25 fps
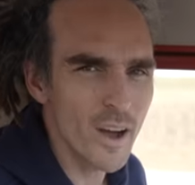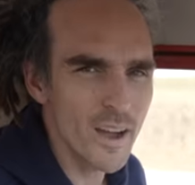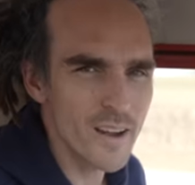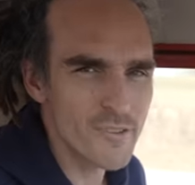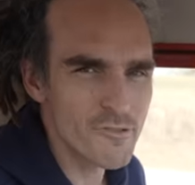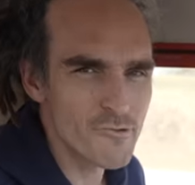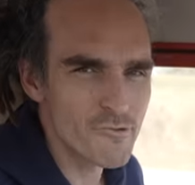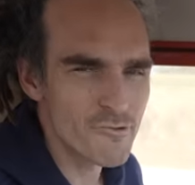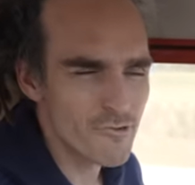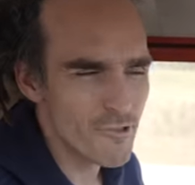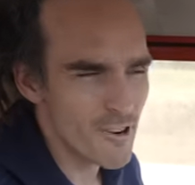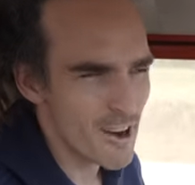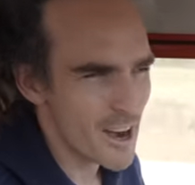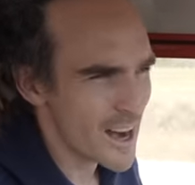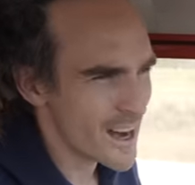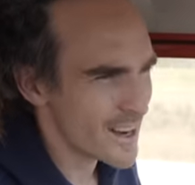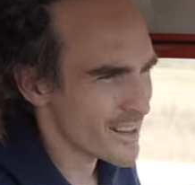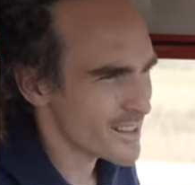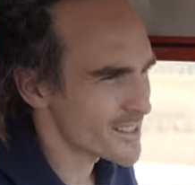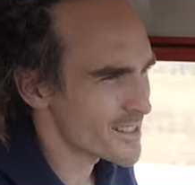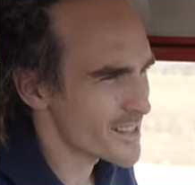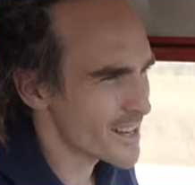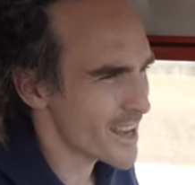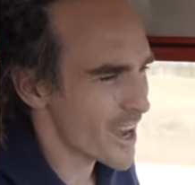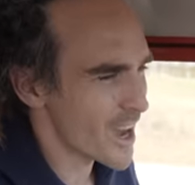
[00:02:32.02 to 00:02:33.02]
I
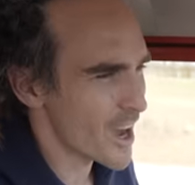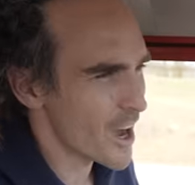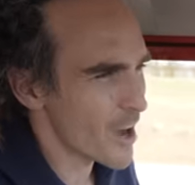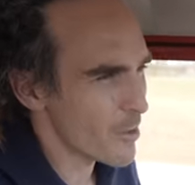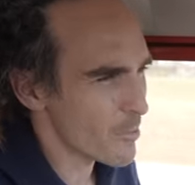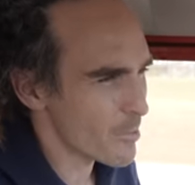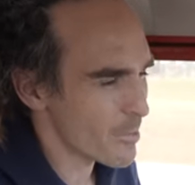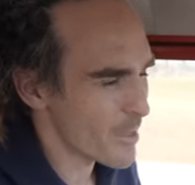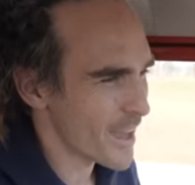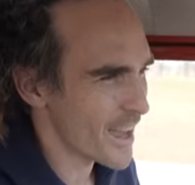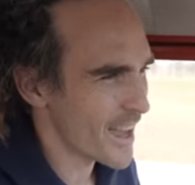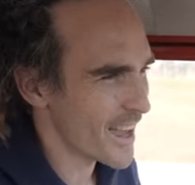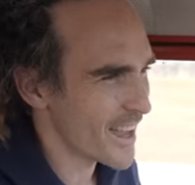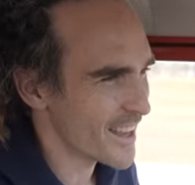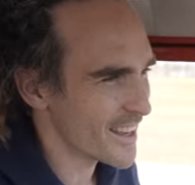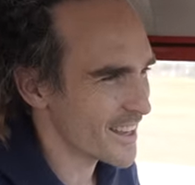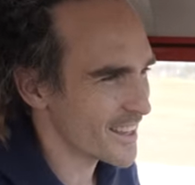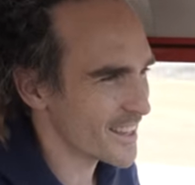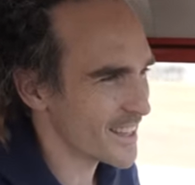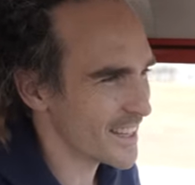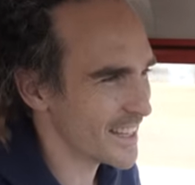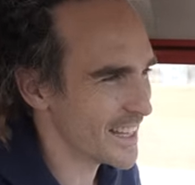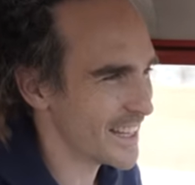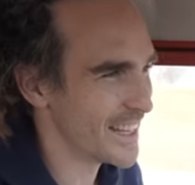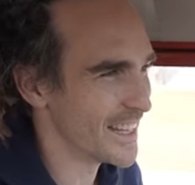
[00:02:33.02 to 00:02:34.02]
razzed it up that
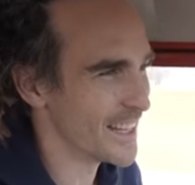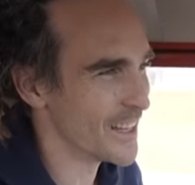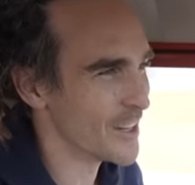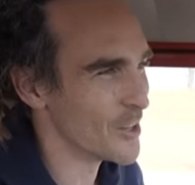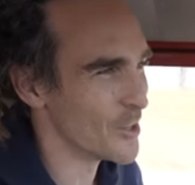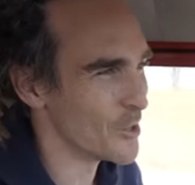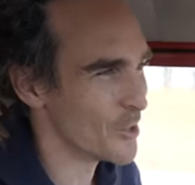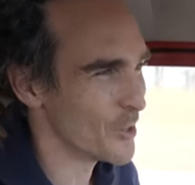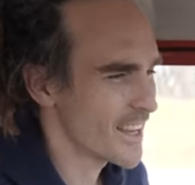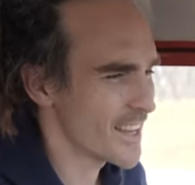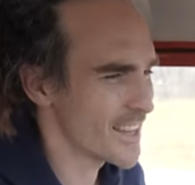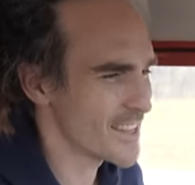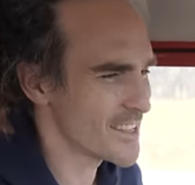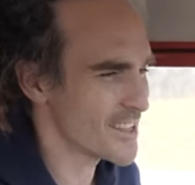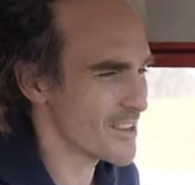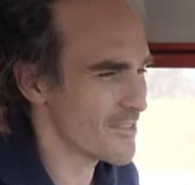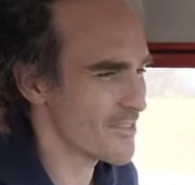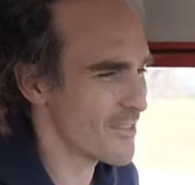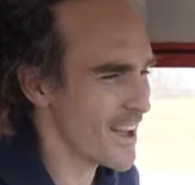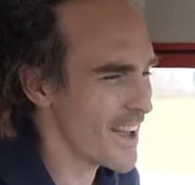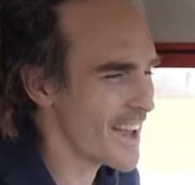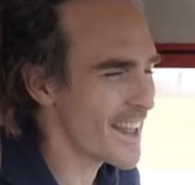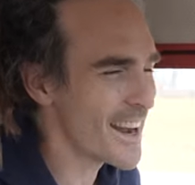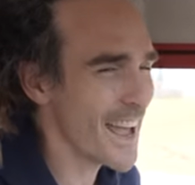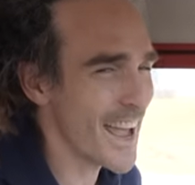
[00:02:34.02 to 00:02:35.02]
hill because the
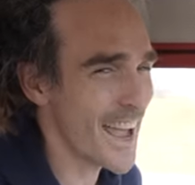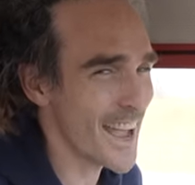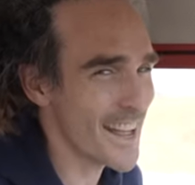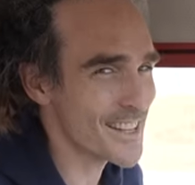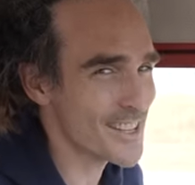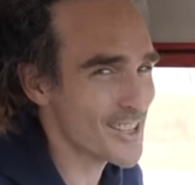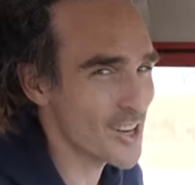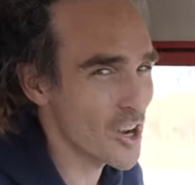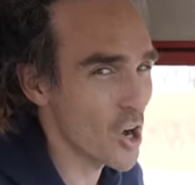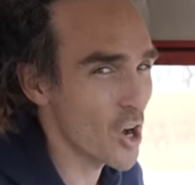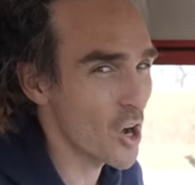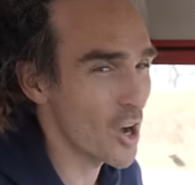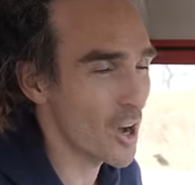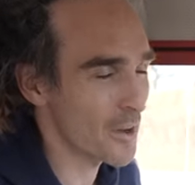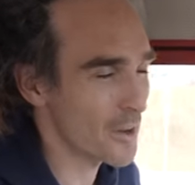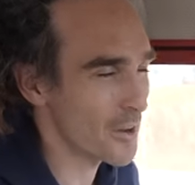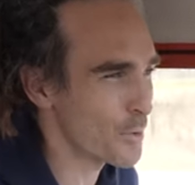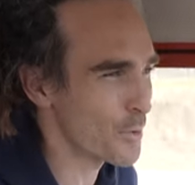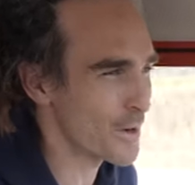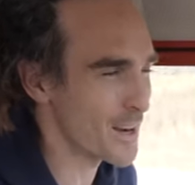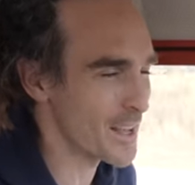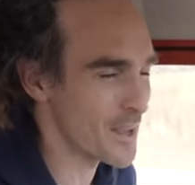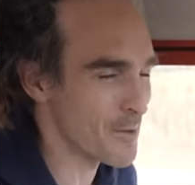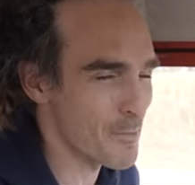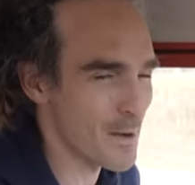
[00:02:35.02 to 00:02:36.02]
van has got
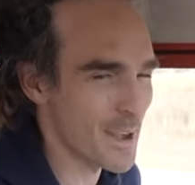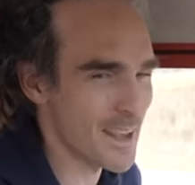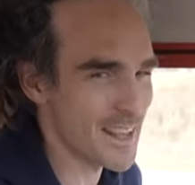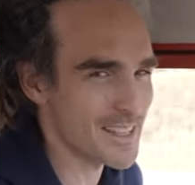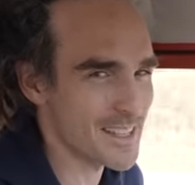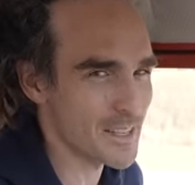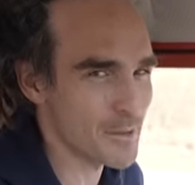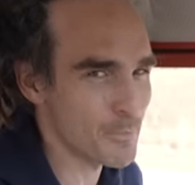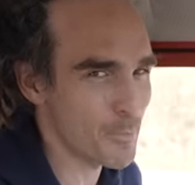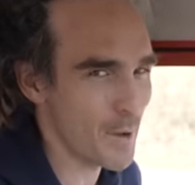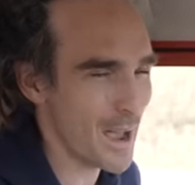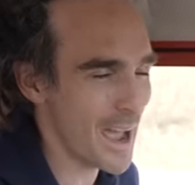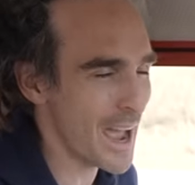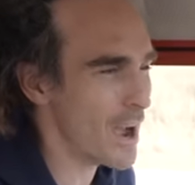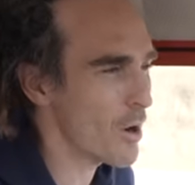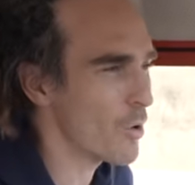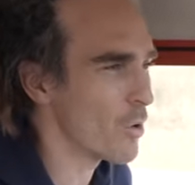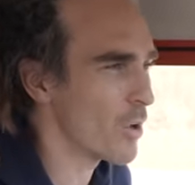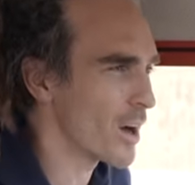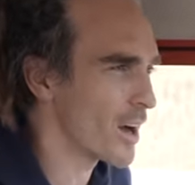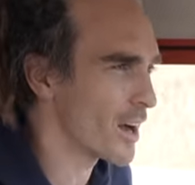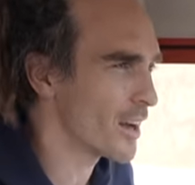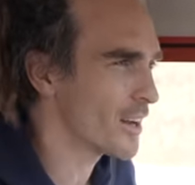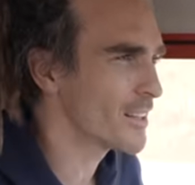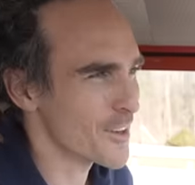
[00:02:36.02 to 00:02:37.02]
pretty amazing
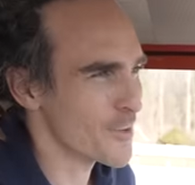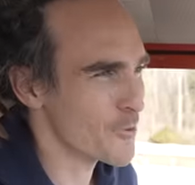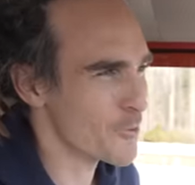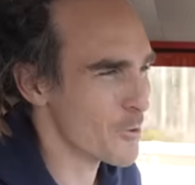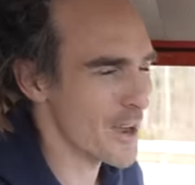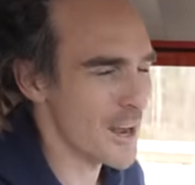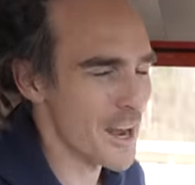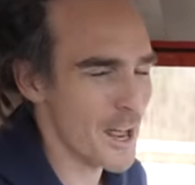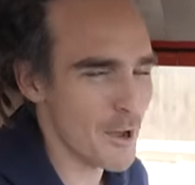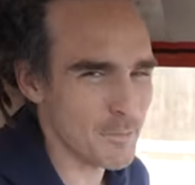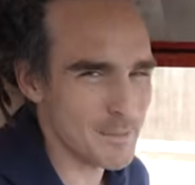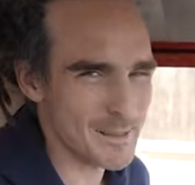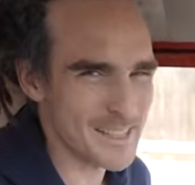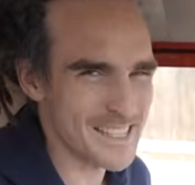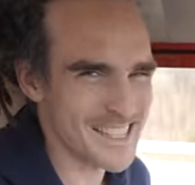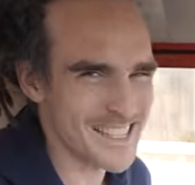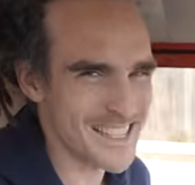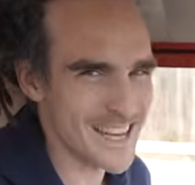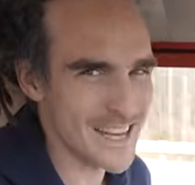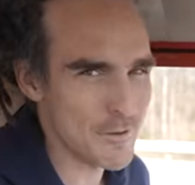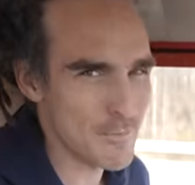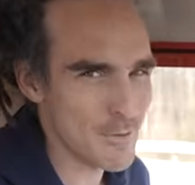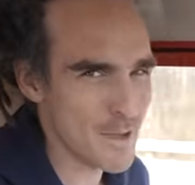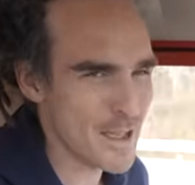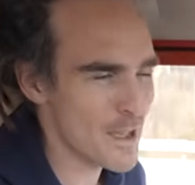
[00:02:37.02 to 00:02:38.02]
power. Went up a
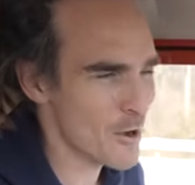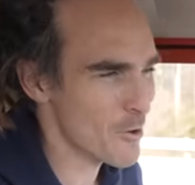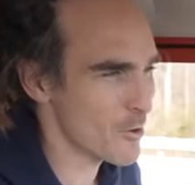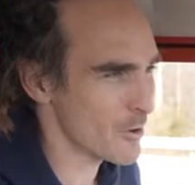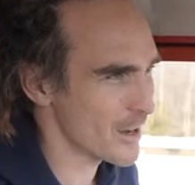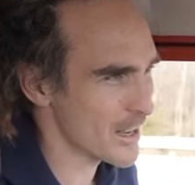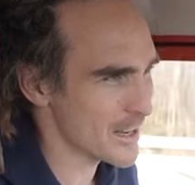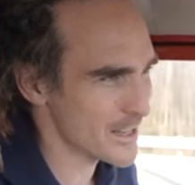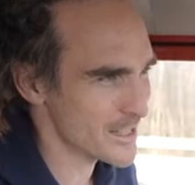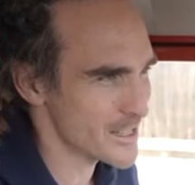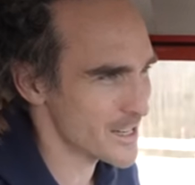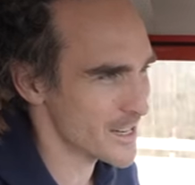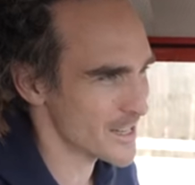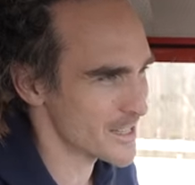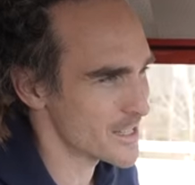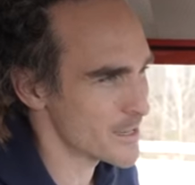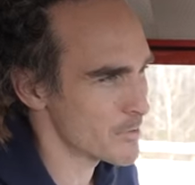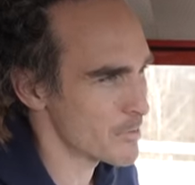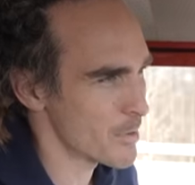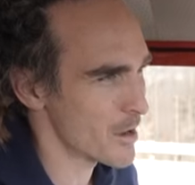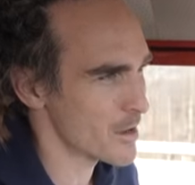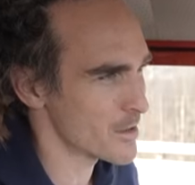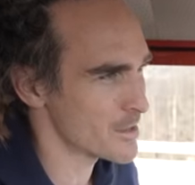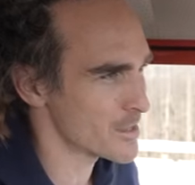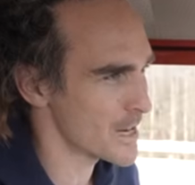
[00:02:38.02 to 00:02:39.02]
steep hill like 60
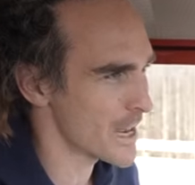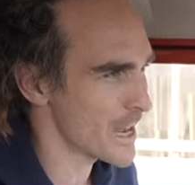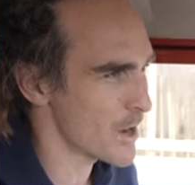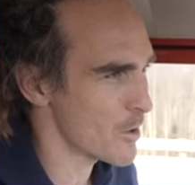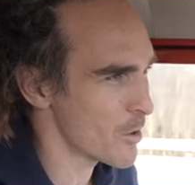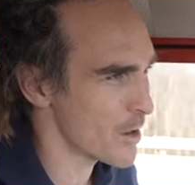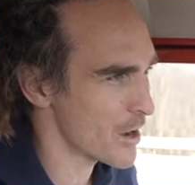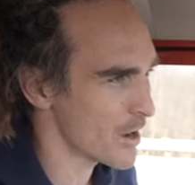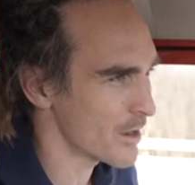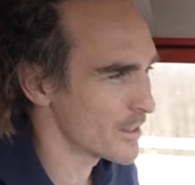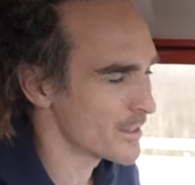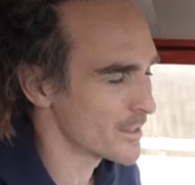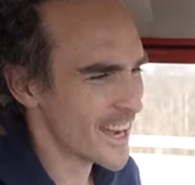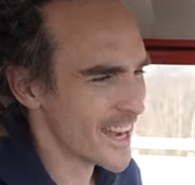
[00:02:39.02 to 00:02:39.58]
miles an hour.